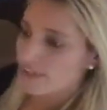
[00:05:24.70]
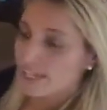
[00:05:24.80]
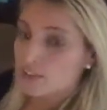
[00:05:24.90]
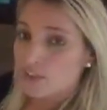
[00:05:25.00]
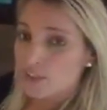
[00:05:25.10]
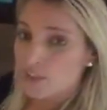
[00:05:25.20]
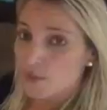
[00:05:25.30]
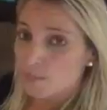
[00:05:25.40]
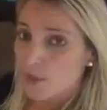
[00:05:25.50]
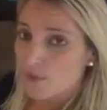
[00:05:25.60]
things, or you can
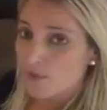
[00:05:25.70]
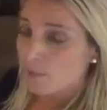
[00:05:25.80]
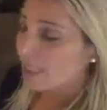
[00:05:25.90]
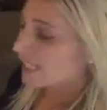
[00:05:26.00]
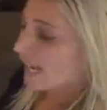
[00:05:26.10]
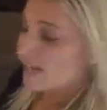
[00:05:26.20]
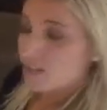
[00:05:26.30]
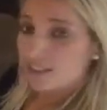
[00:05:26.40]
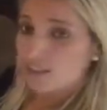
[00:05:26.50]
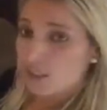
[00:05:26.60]
do both. We can
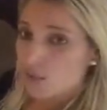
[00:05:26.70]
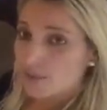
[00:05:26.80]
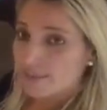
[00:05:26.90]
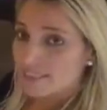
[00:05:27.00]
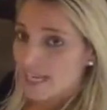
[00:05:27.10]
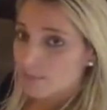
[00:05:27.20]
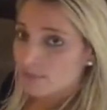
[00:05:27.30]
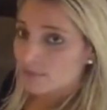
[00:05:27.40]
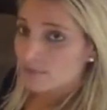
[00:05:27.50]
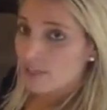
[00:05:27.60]
actually lower the table,